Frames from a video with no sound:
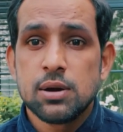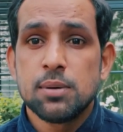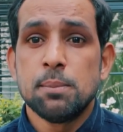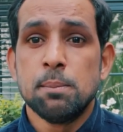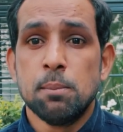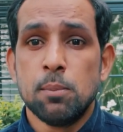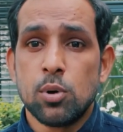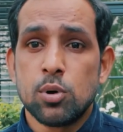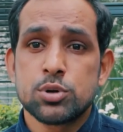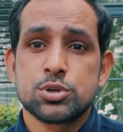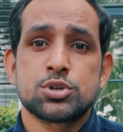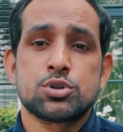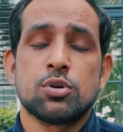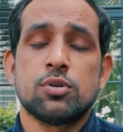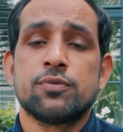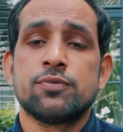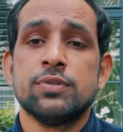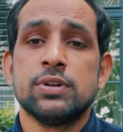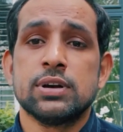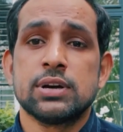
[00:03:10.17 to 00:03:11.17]
Most
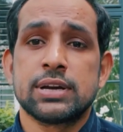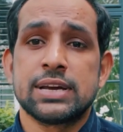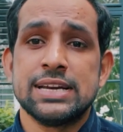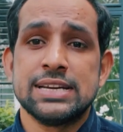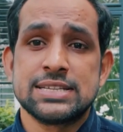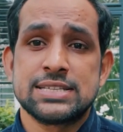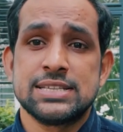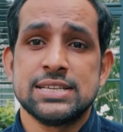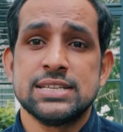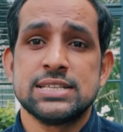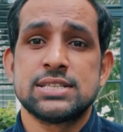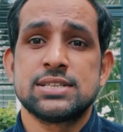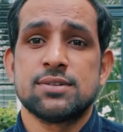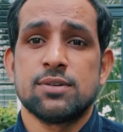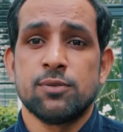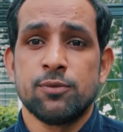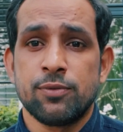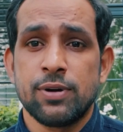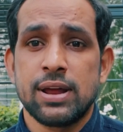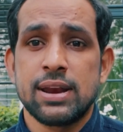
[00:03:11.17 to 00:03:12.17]
of the cases
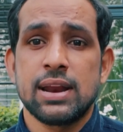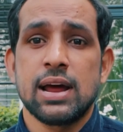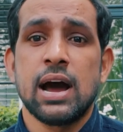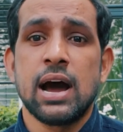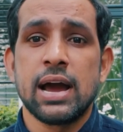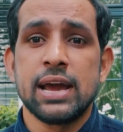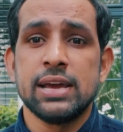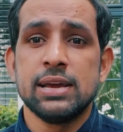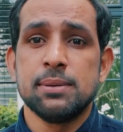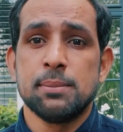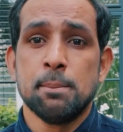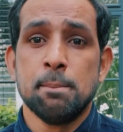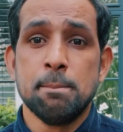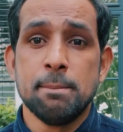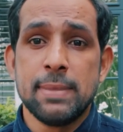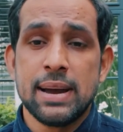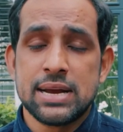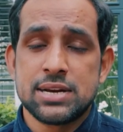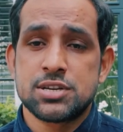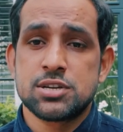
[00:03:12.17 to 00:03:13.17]
when I
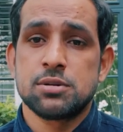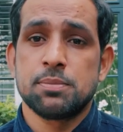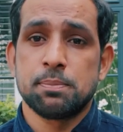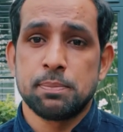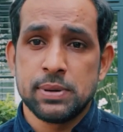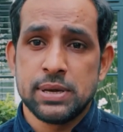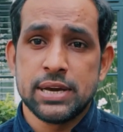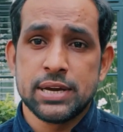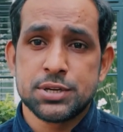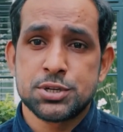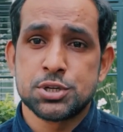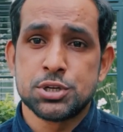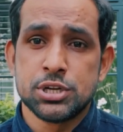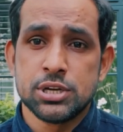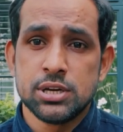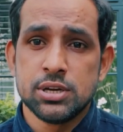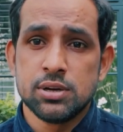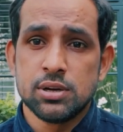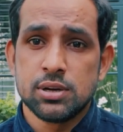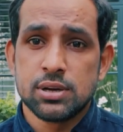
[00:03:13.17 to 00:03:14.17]
met
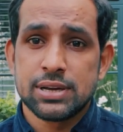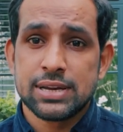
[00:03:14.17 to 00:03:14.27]
PhD